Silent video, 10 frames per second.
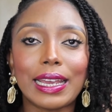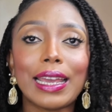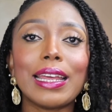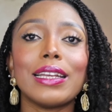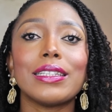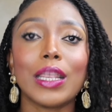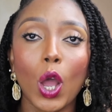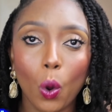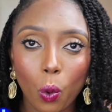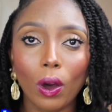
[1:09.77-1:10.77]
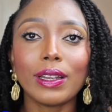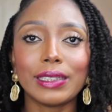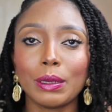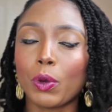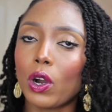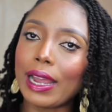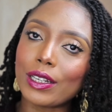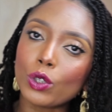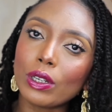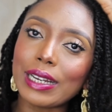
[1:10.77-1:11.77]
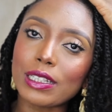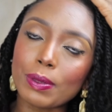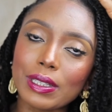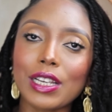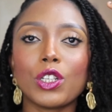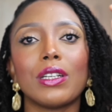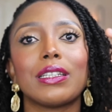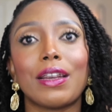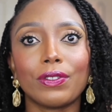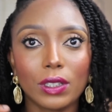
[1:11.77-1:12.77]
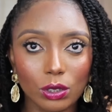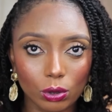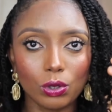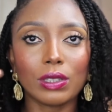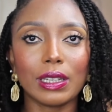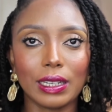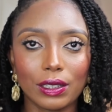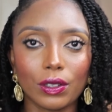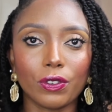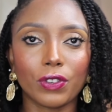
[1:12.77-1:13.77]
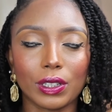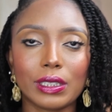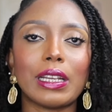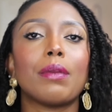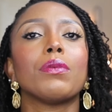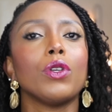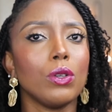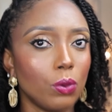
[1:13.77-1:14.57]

It is a quality bulk hair, so the expectation is after using it the first time,